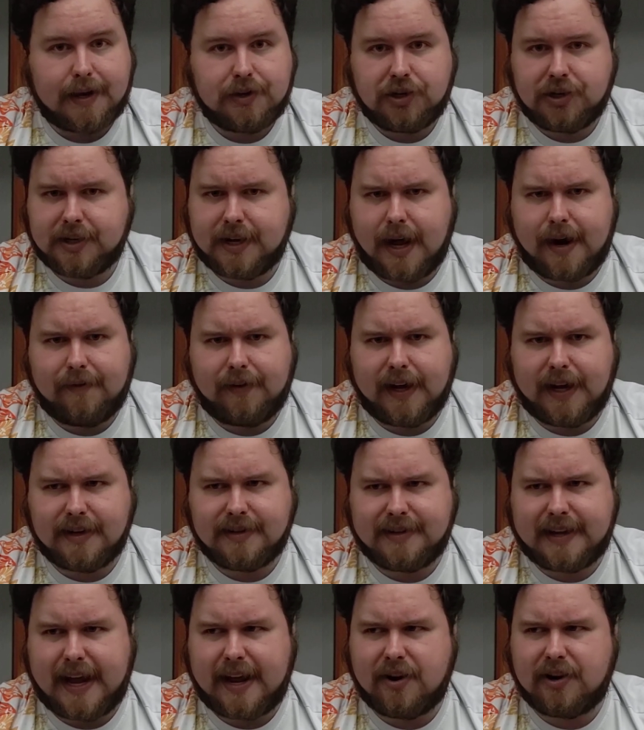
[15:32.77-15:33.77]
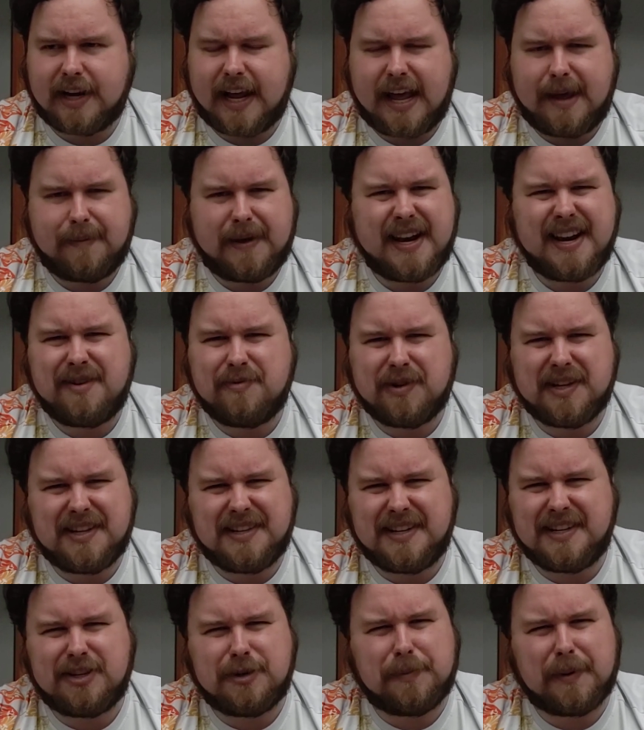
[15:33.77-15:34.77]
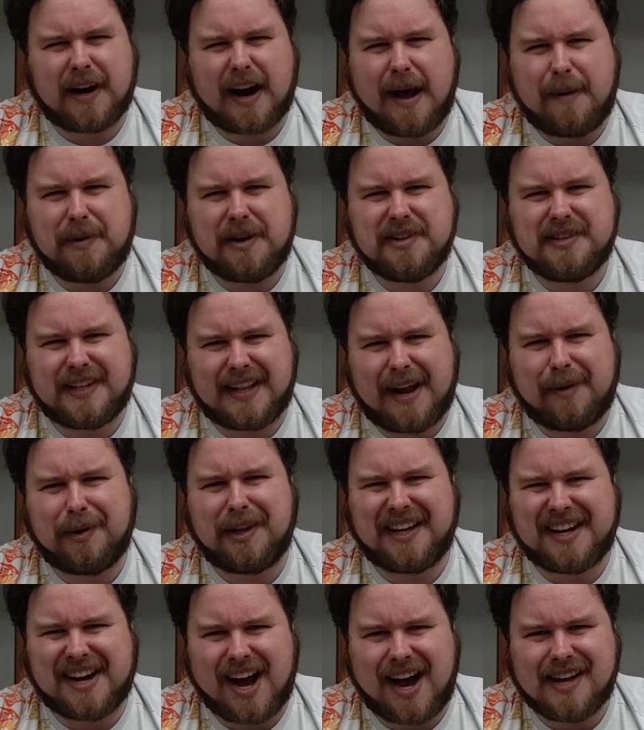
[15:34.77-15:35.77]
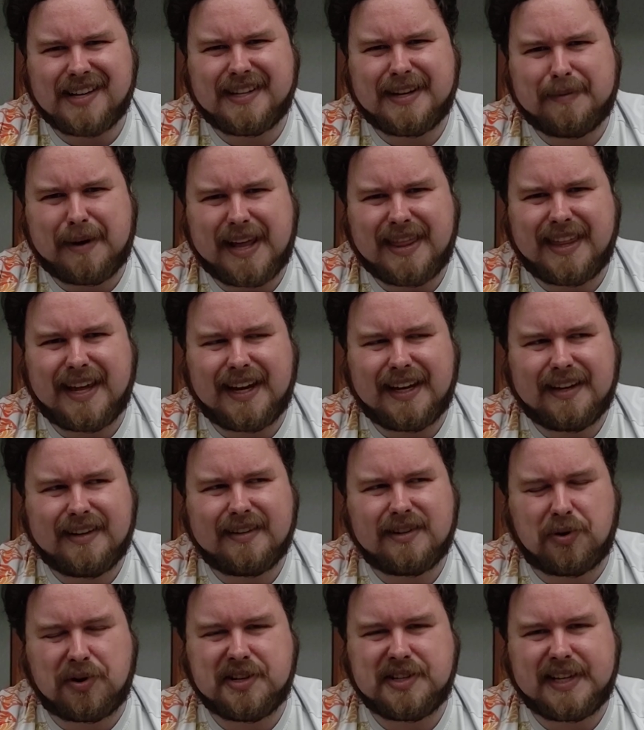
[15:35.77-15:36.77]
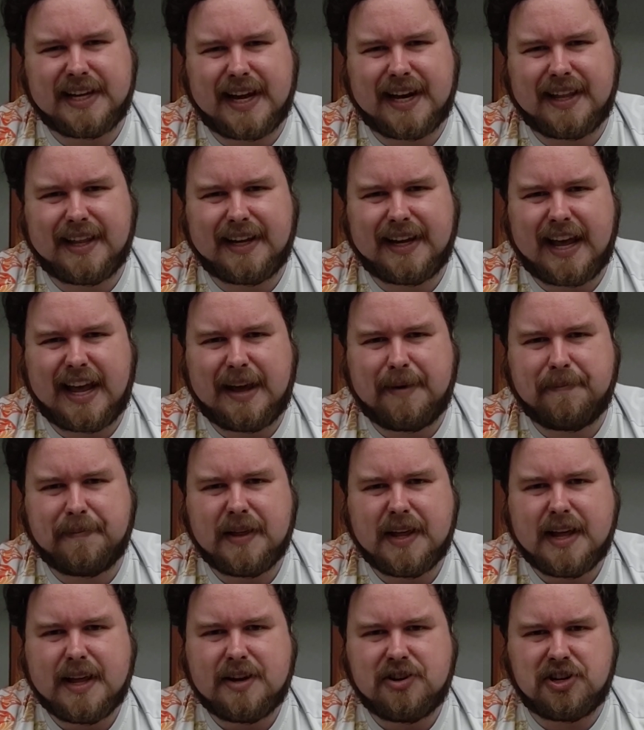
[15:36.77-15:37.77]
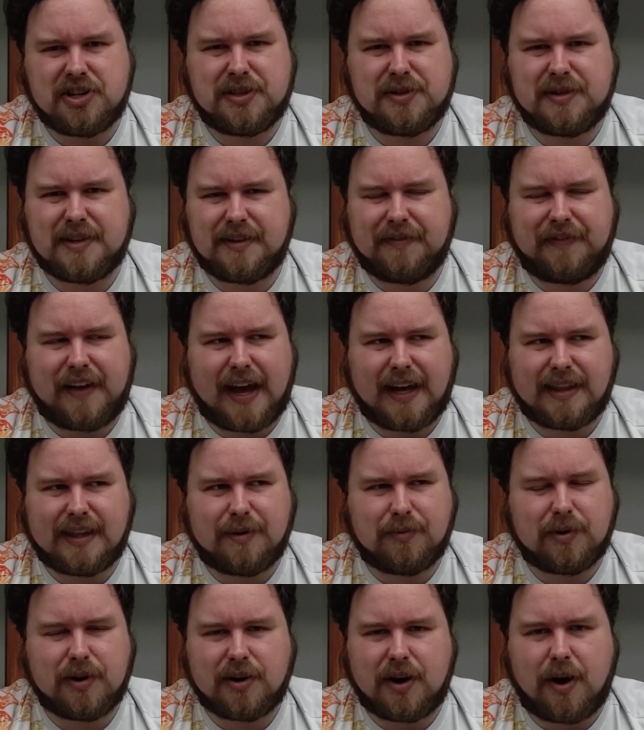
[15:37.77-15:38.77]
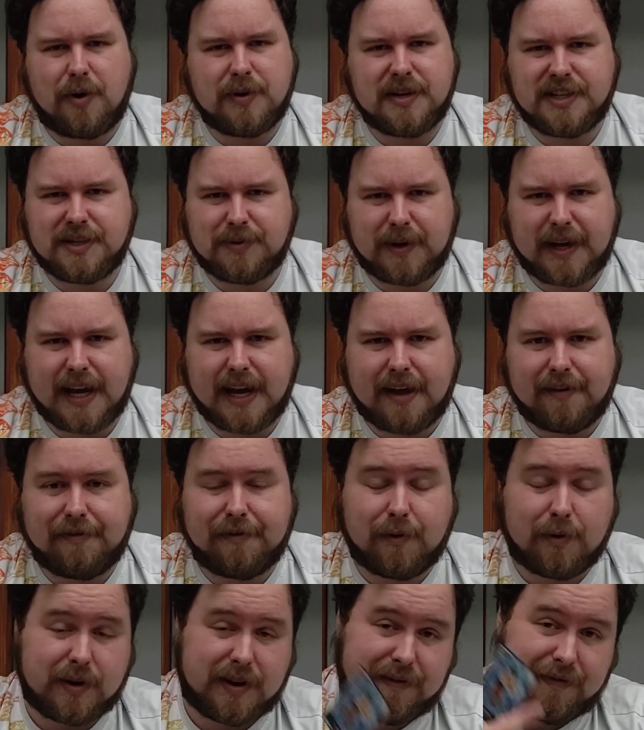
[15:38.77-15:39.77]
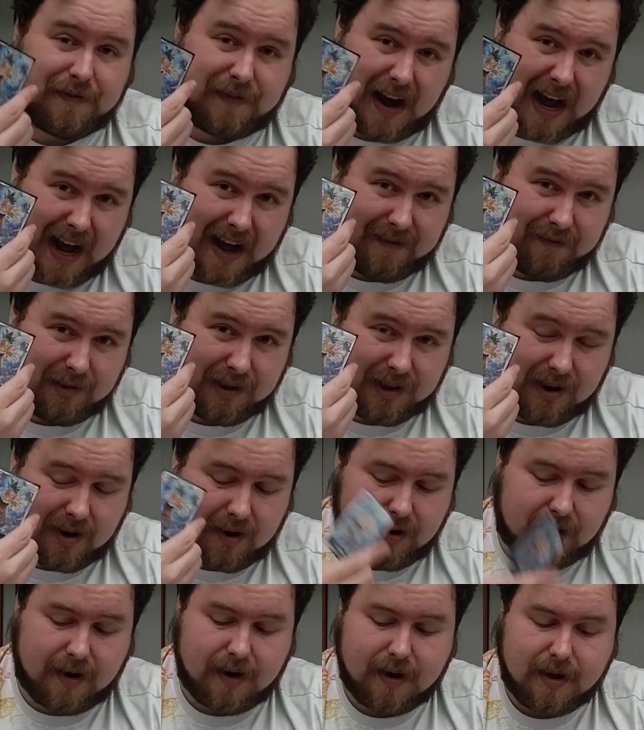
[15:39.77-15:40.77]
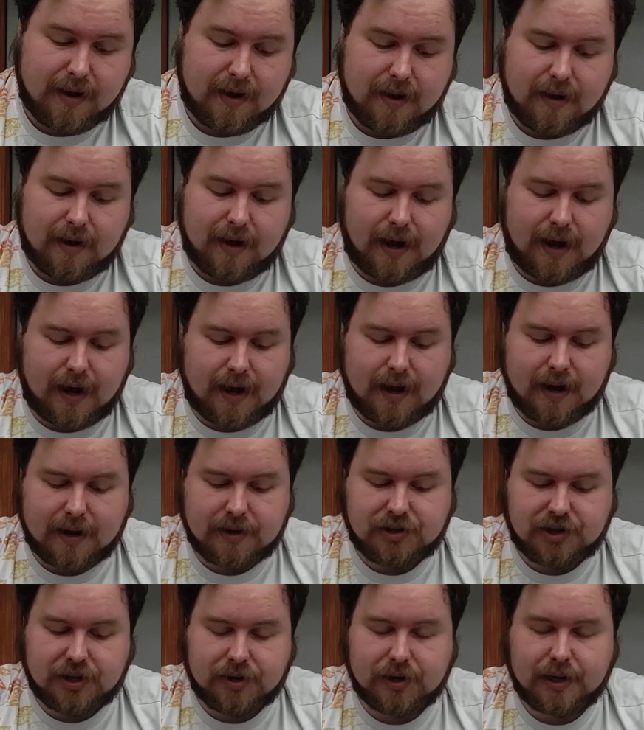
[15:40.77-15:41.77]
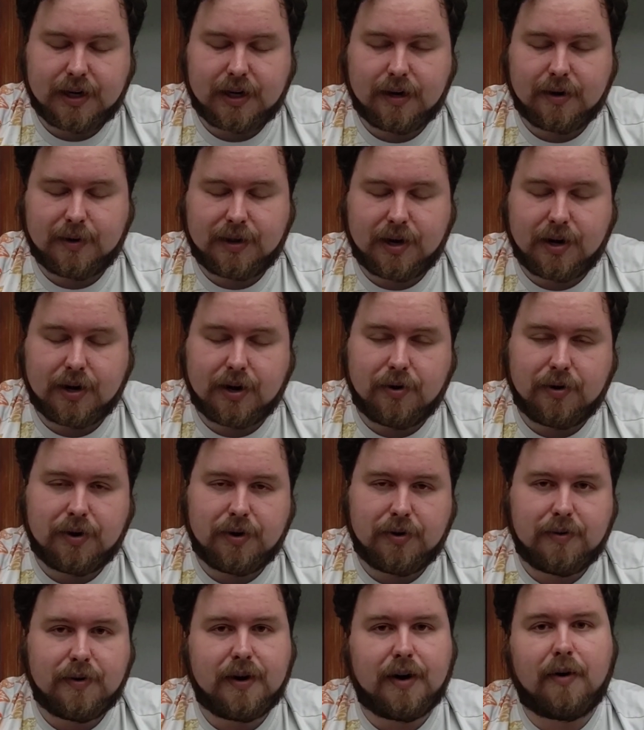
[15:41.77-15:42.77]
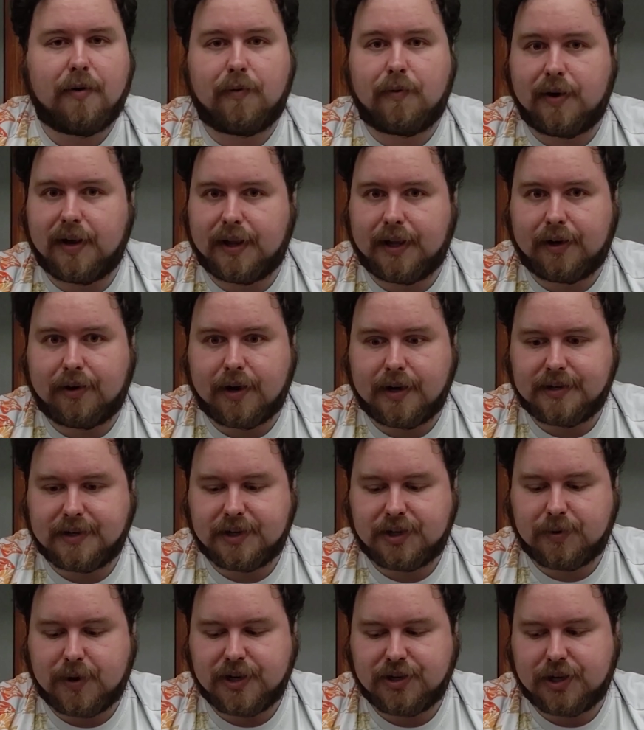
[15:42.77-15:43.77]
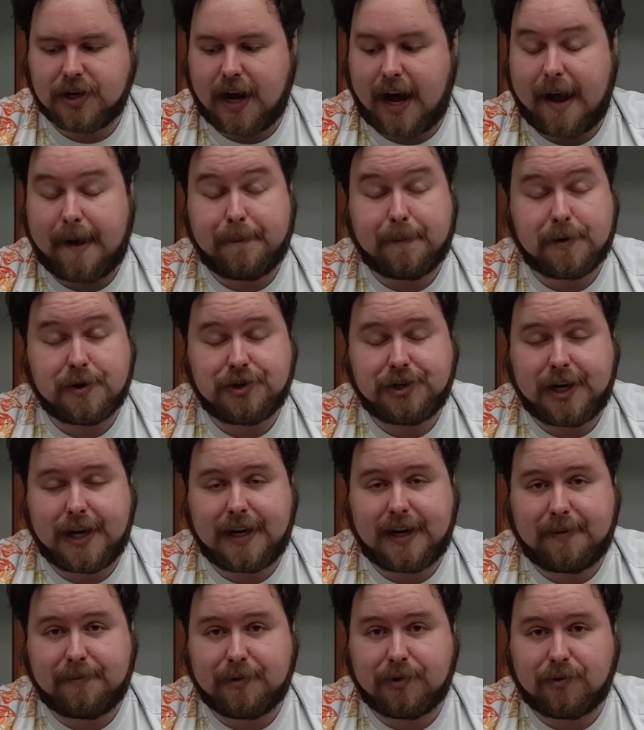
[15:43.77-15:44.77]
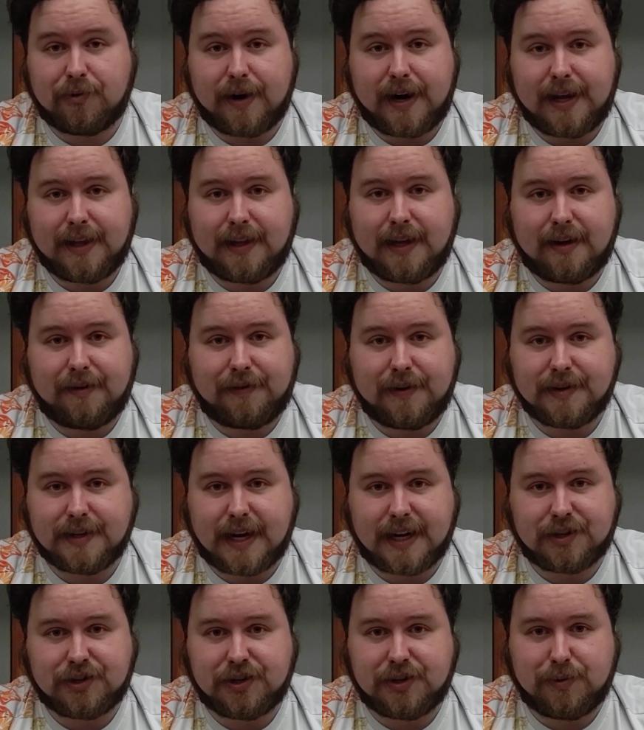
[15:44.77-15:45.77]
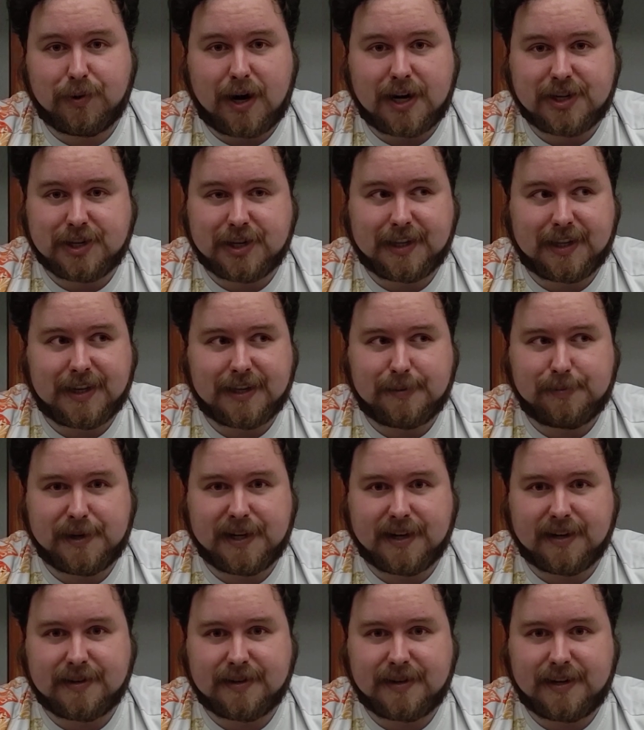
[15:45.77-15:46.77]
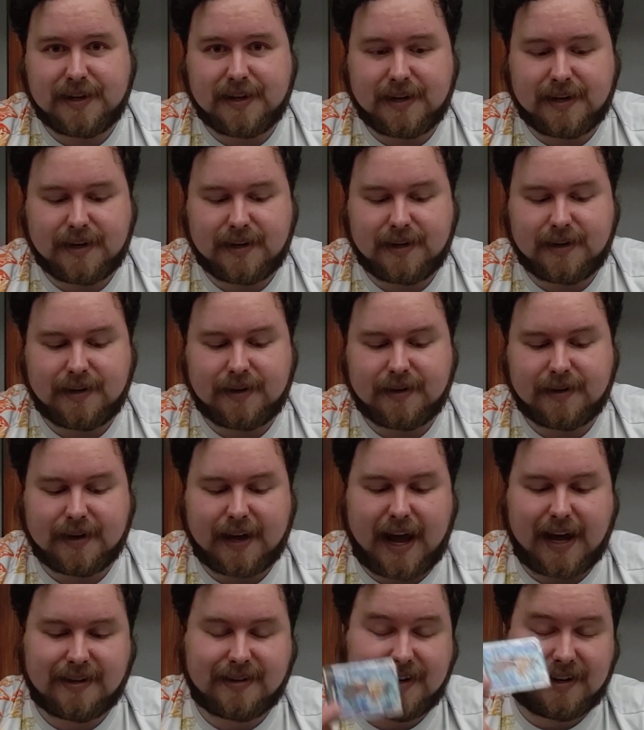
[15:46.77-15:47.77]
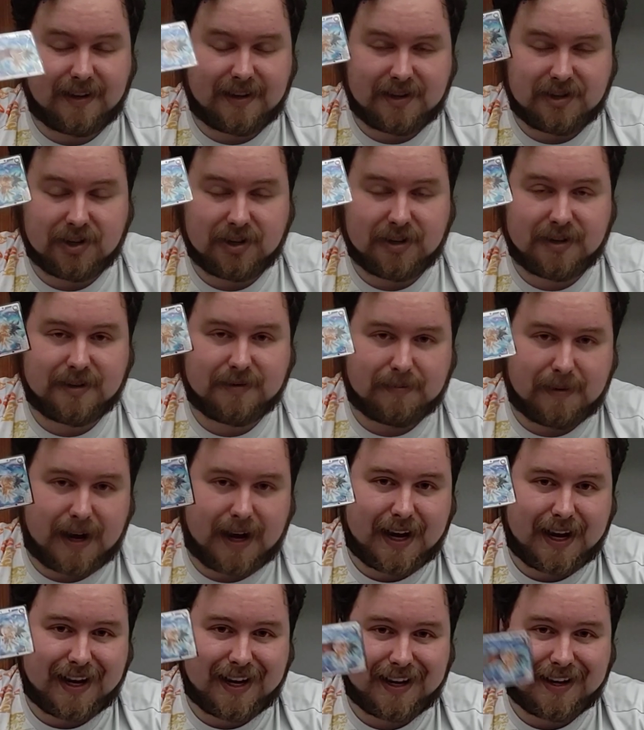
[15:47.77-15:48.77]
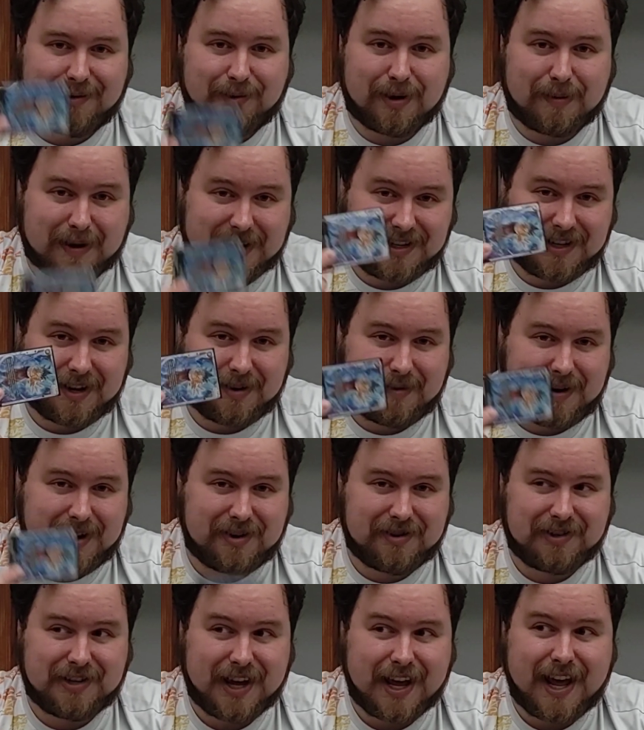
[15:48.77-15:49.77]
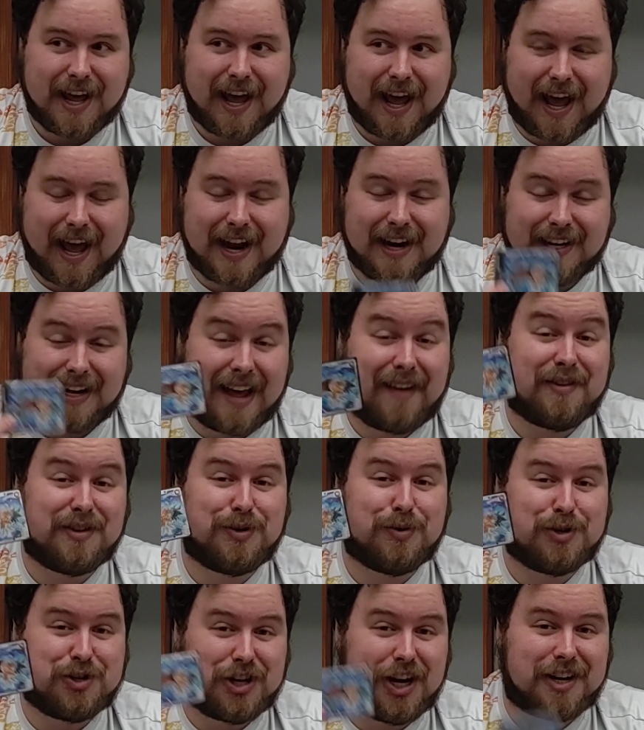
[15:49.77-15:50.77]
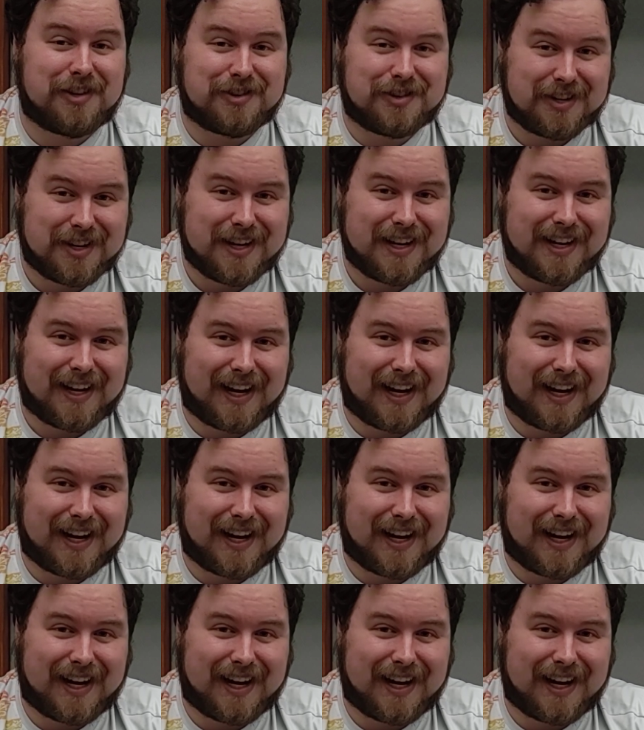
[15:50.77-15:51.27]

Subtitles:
Just kind of like a standard game. He didn't really see super combos, and that really cost him, I think, towards the end of the game. Just the fact that we're always swinging at 45 with our Jiren, or with our Goku. Really great situation. I appreciate him greatly if he's actually watching this, because he accidentally took one of my secret rares and gave it to a judge.